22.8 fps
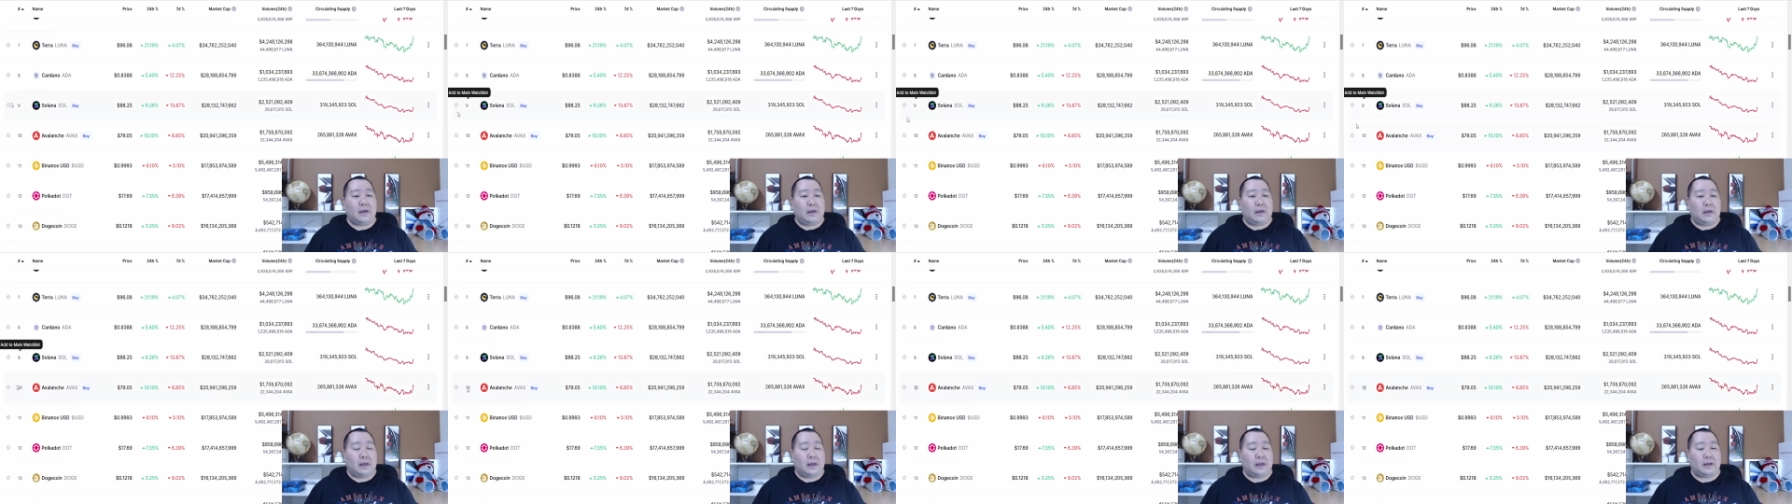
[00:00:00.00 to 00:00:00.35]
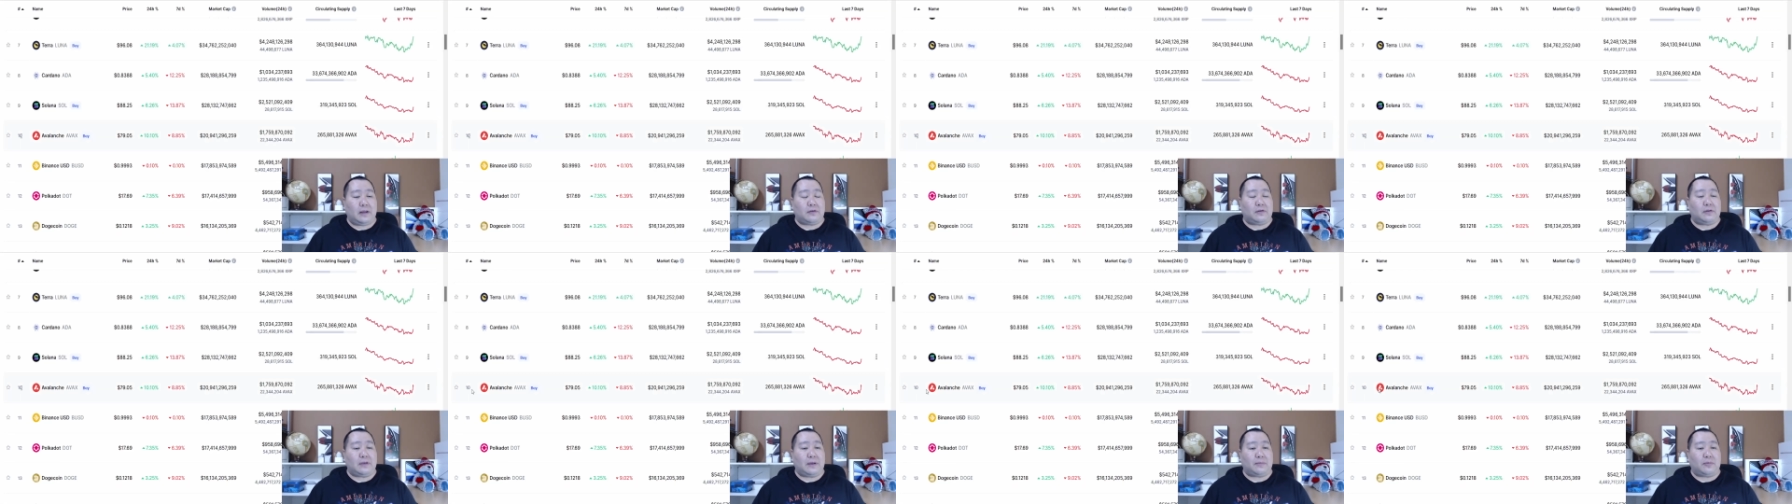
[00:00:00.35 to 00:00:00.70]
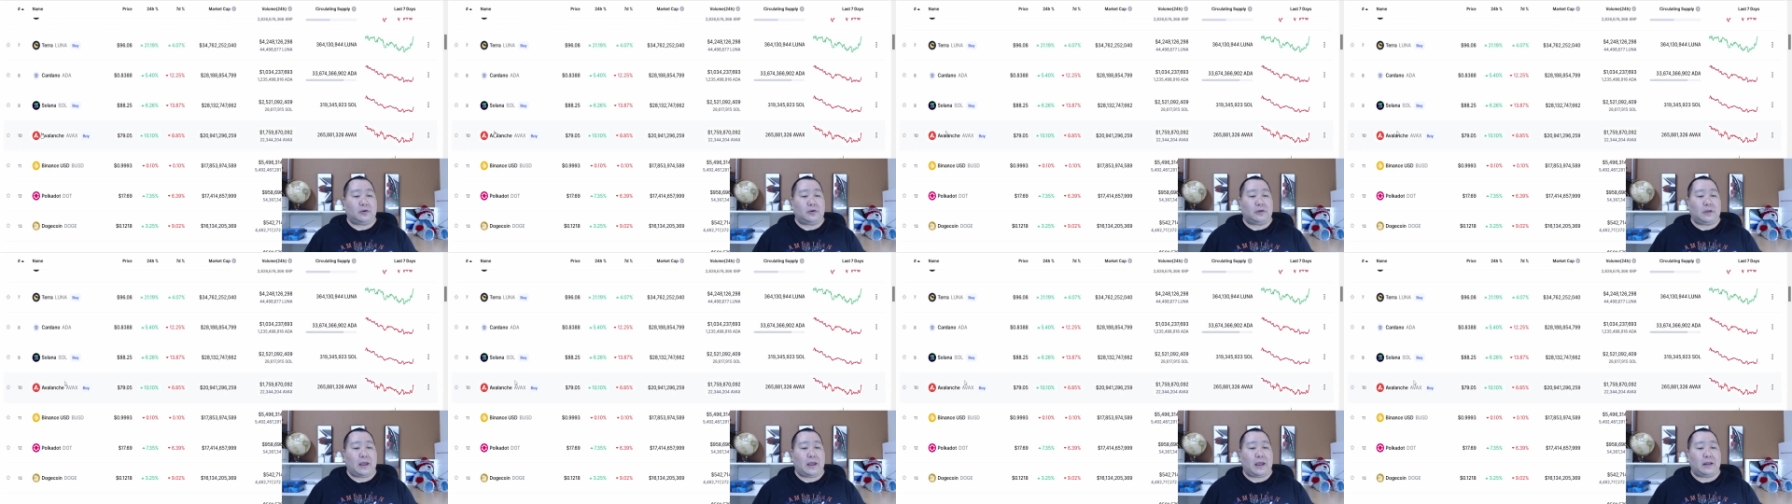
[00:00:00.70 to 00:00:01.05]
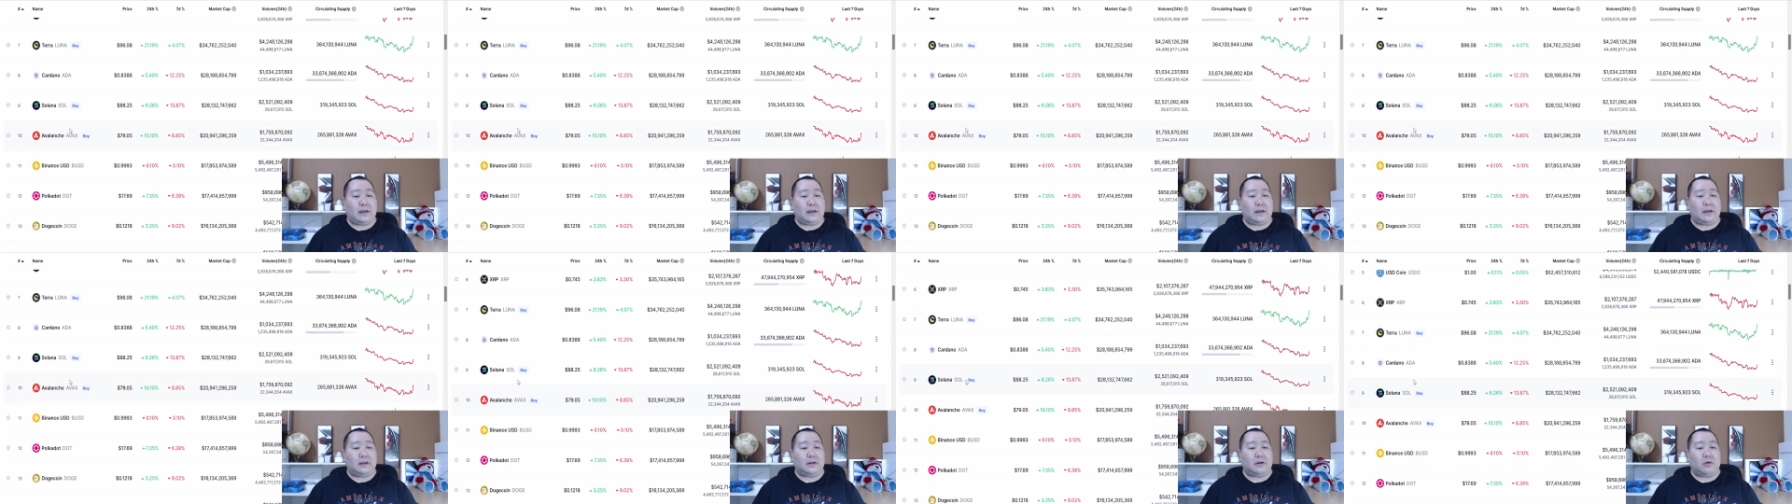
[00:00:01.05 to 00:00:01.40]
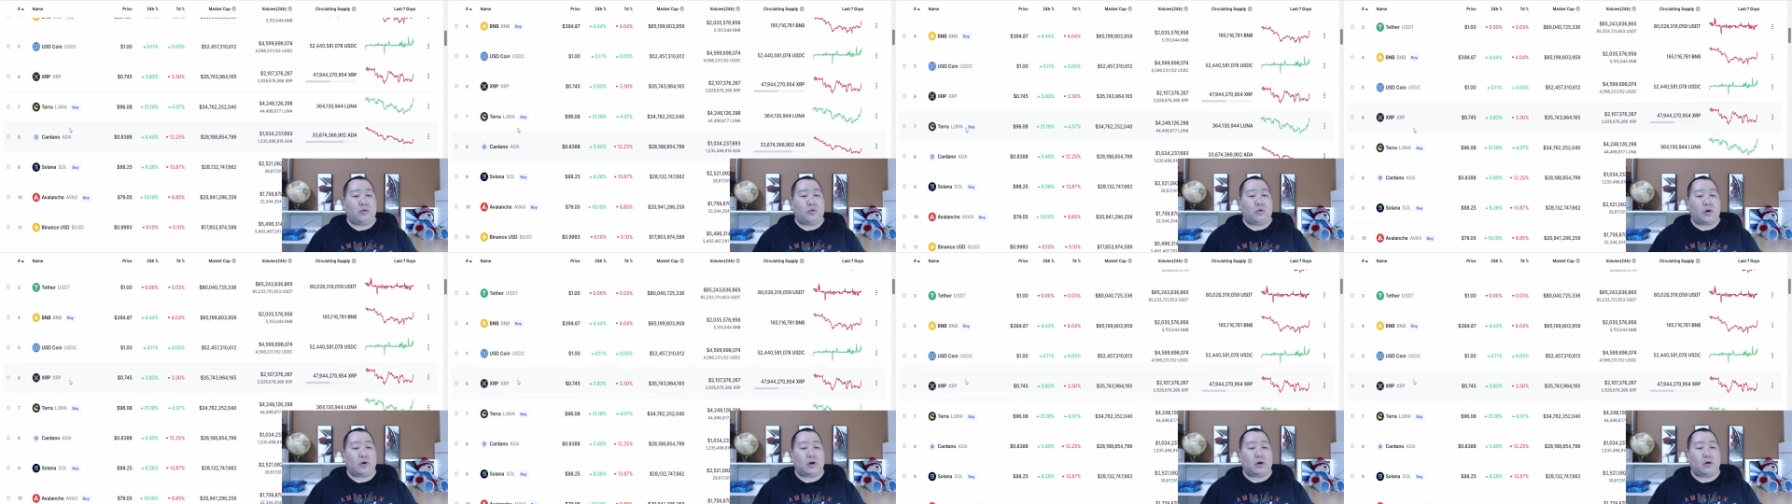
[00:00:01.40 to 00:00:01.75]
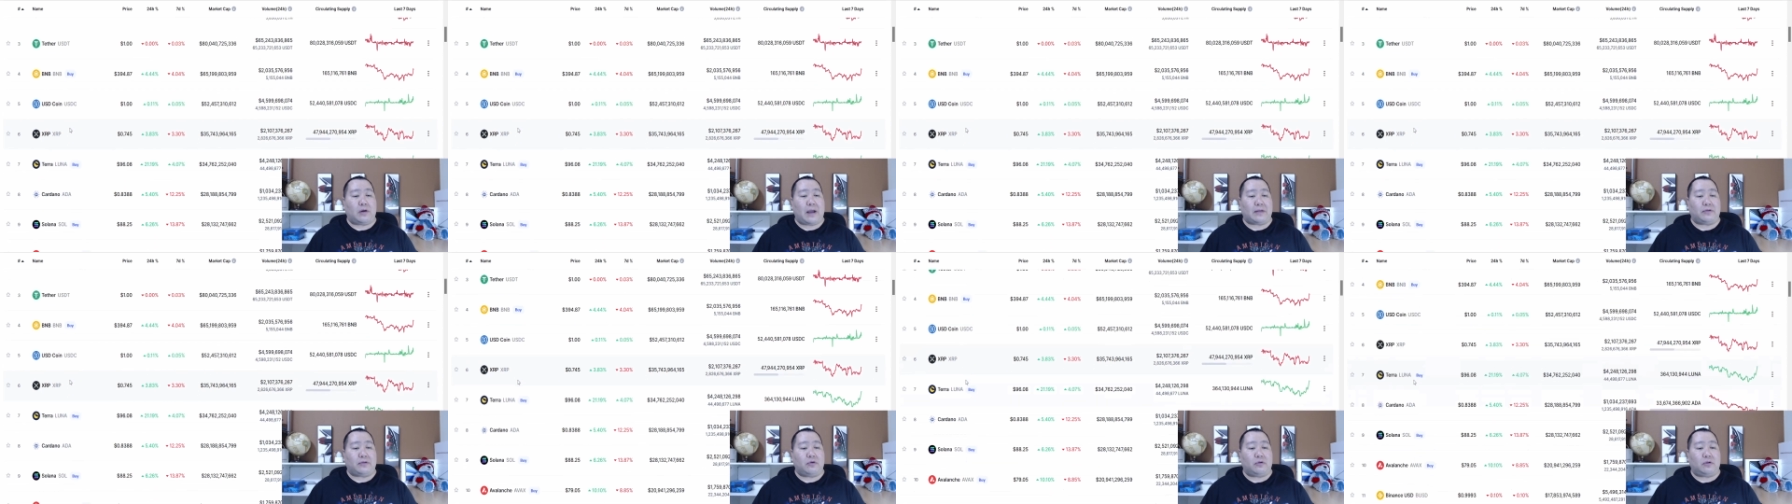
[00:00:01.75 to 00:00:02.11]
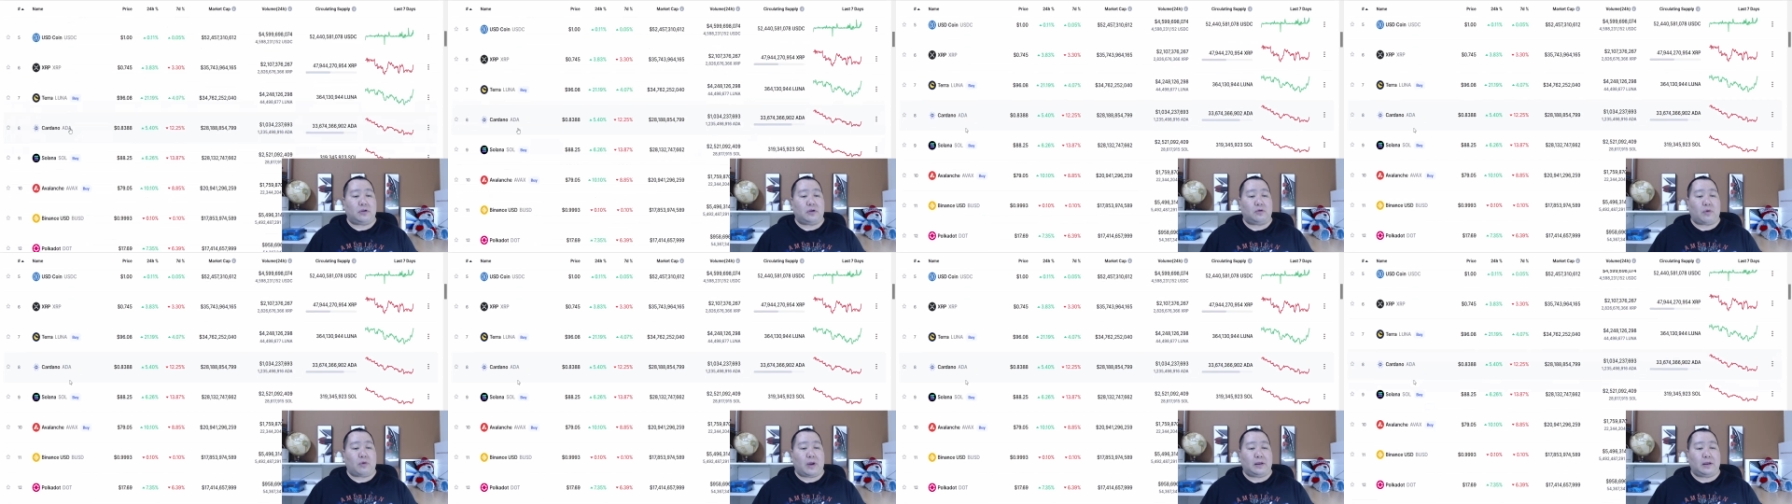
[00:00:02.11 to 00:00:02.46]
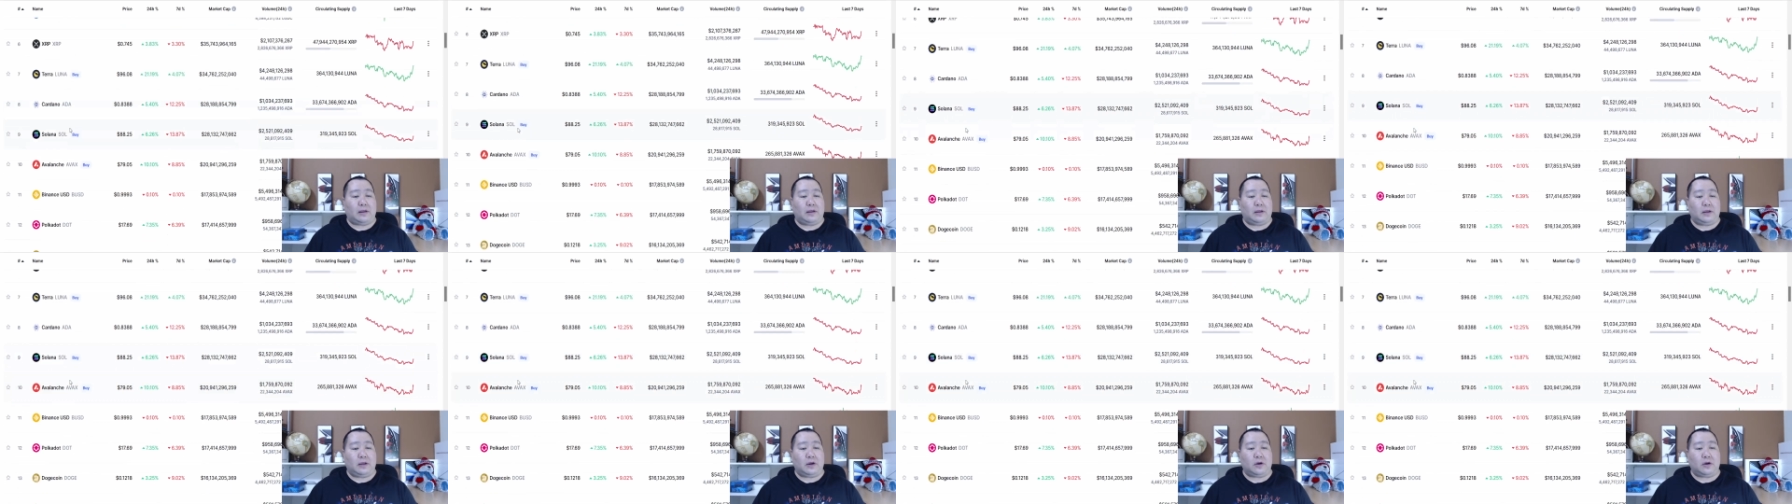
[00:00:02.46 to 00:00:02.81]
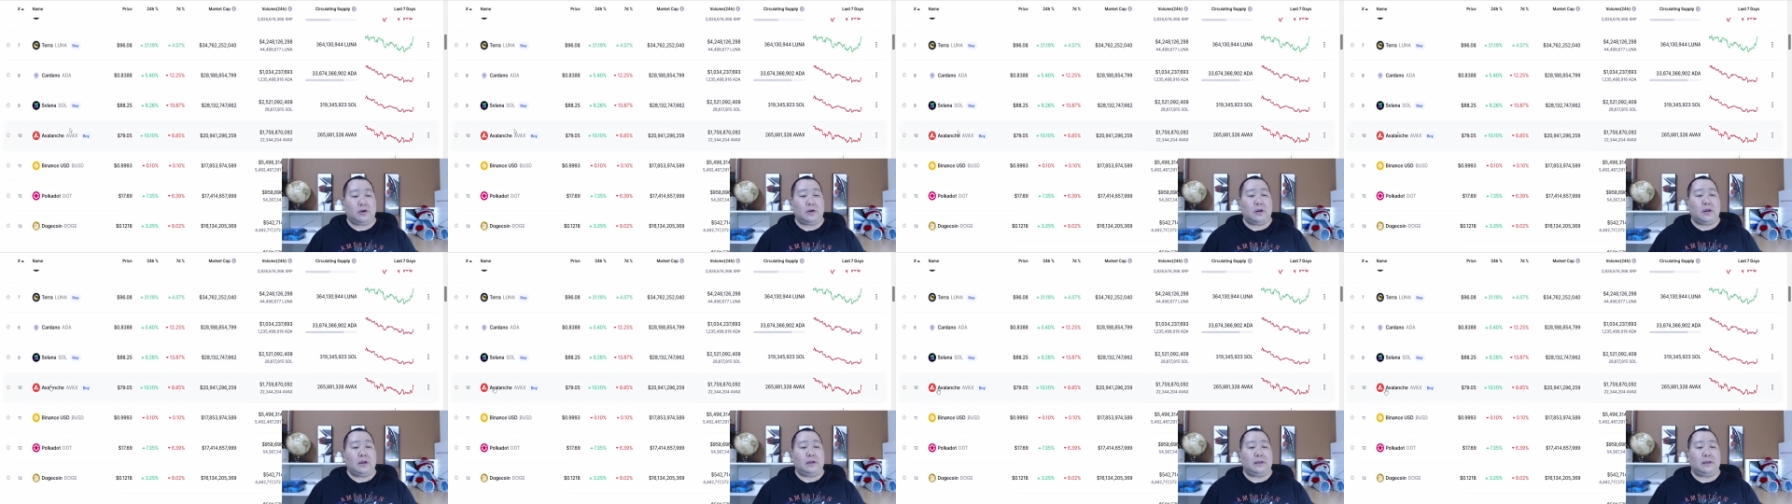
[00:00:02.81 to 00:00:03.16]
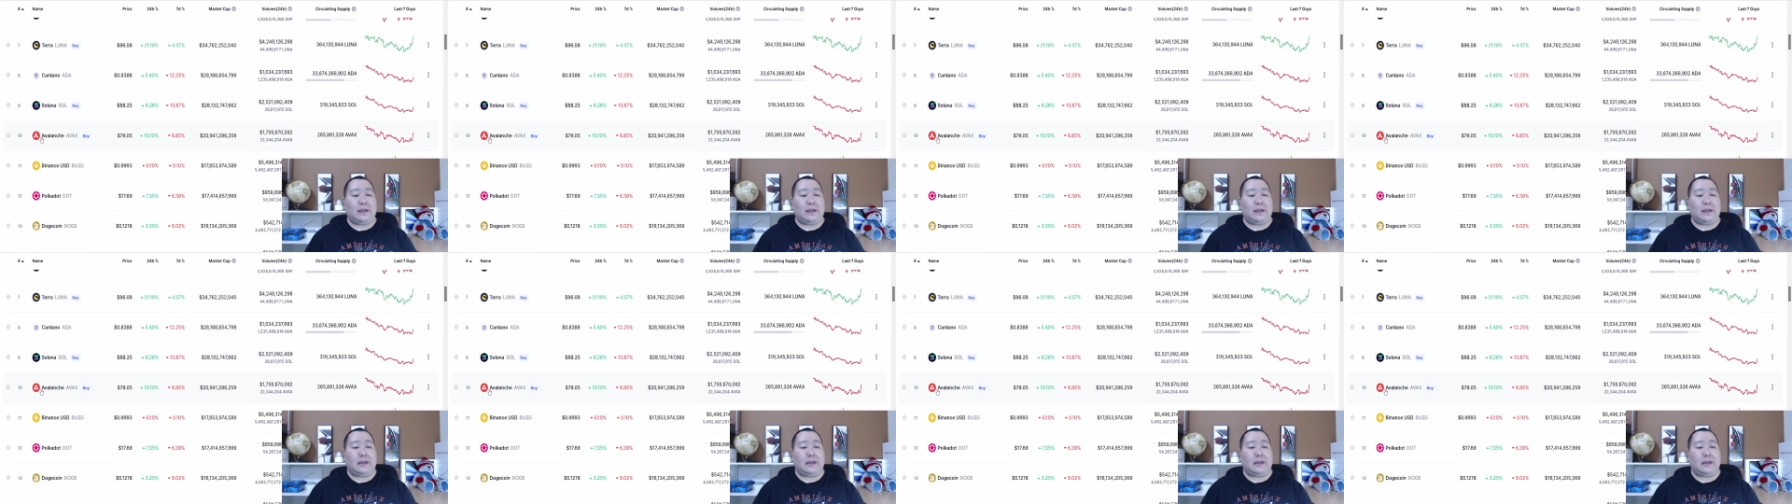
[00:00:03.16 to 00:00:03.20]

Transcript: it is number 10 in the world as you see right here.